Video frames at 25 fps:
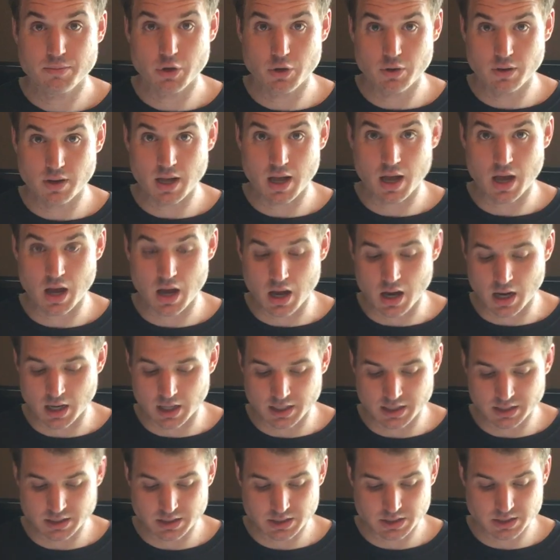
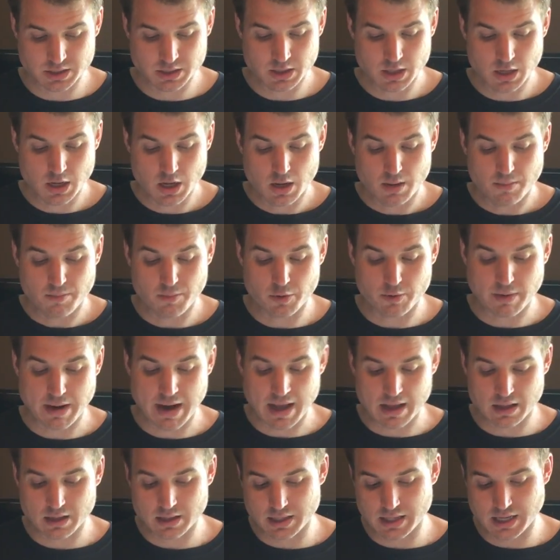Pocahontas,
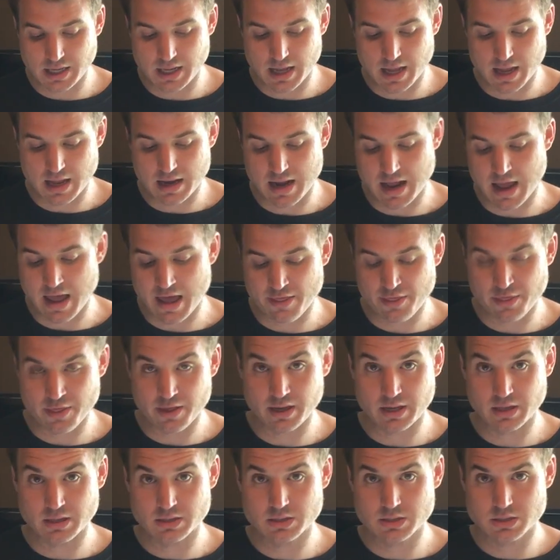morality and
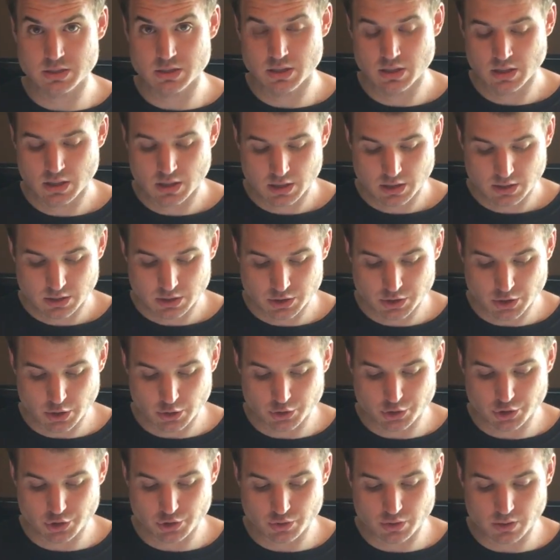ethics,
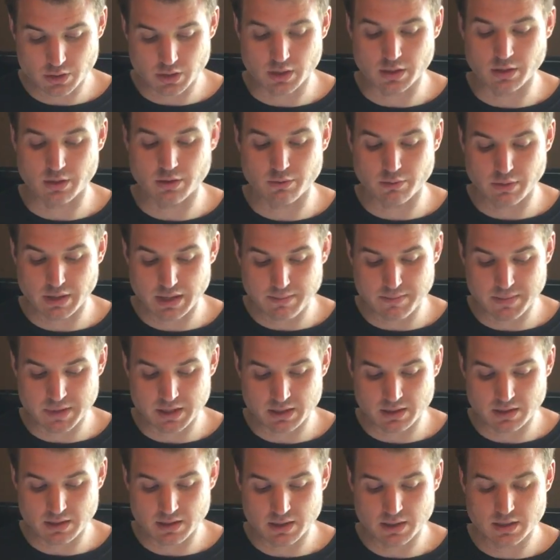social
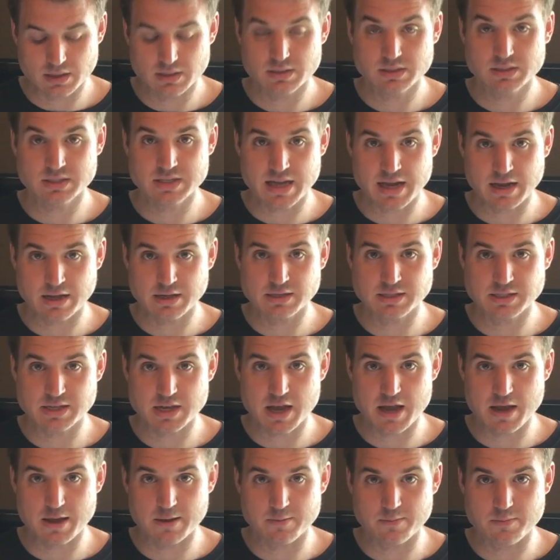agreement, sex
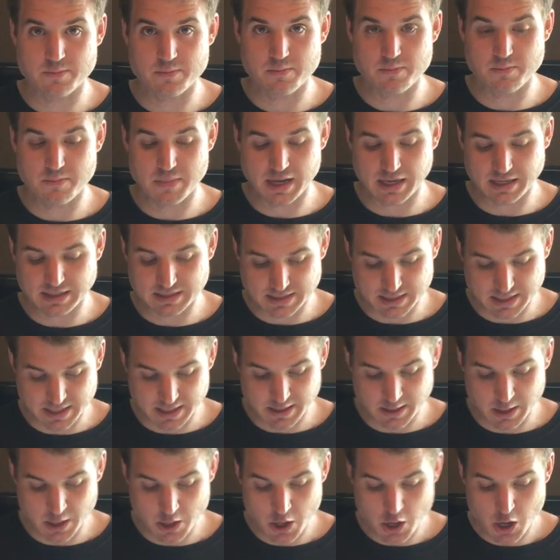and
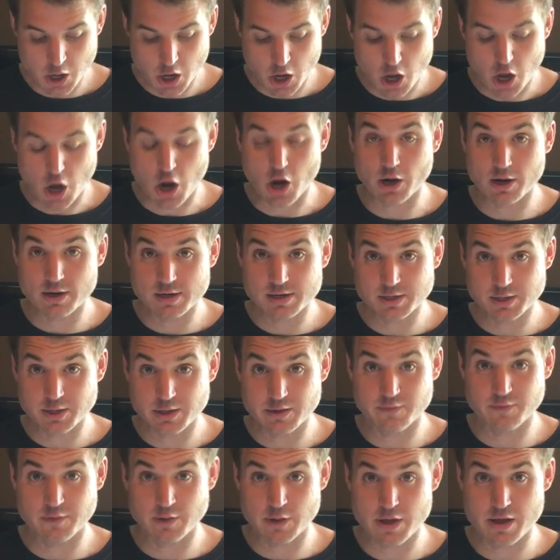mating, art
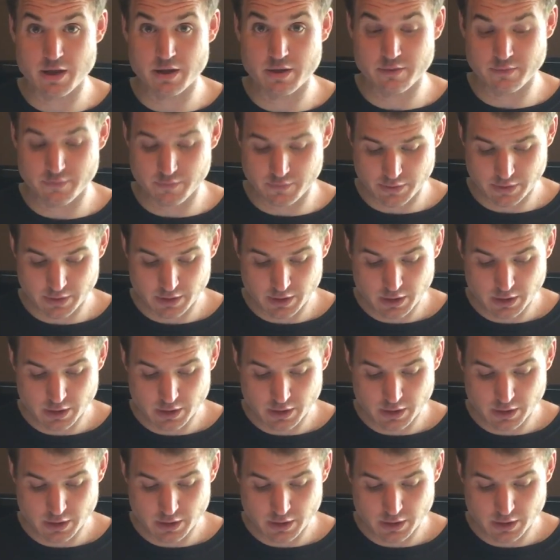of love,